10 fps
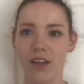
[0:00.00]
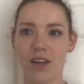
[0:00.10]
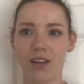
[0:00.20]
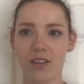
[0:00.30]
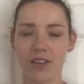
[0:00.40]

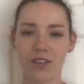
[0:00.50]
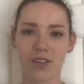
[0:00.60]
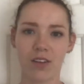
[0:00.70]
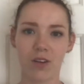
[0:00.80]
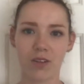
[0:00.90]
And,
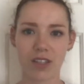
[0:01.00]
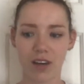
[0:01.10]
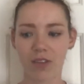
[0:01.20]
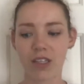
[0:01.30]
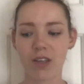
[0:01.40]
it's
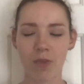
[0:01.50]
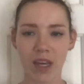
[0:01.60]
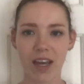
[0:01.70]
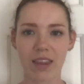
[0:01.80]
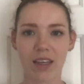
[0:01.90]
definitely
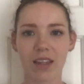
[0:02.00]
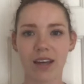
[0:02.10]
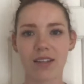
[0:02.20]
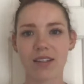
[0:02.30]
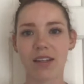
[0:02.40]
something I think that